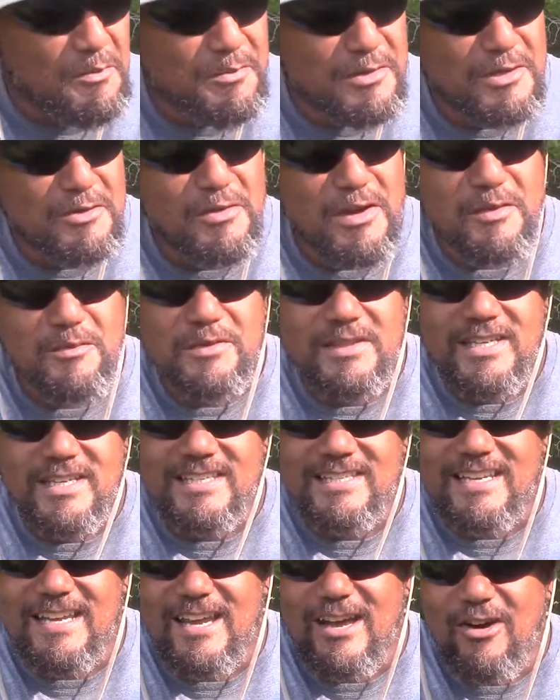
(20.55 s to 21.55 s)
to be quick with
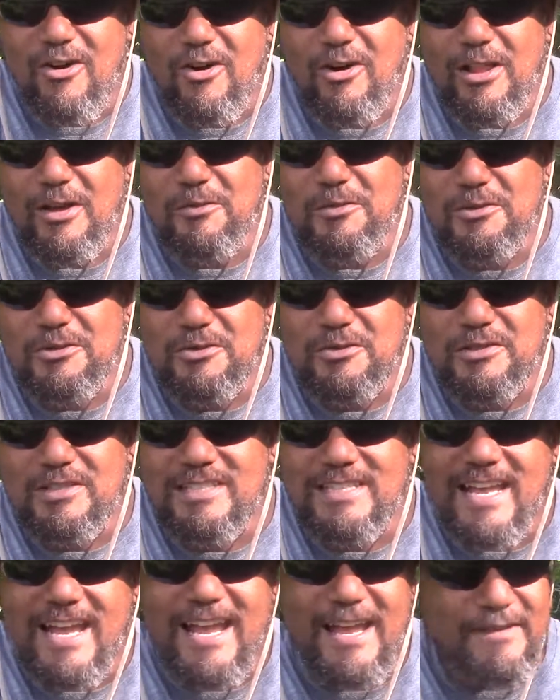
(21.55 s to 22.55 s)
this. All I want to do,
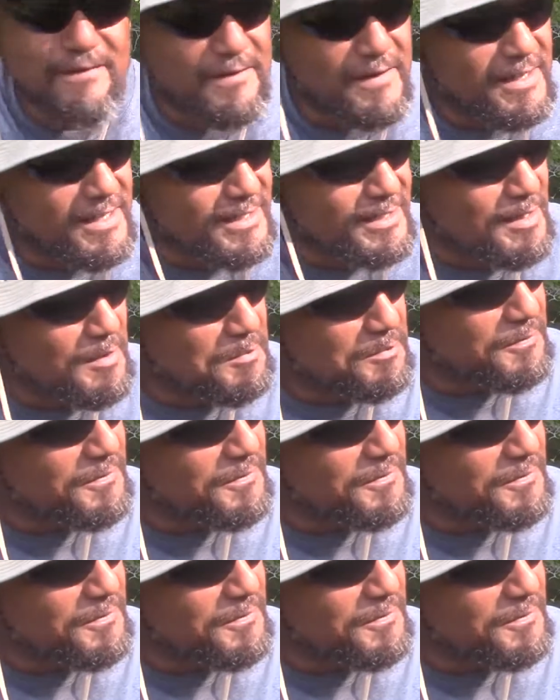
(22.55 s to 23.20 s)
because I had fun and something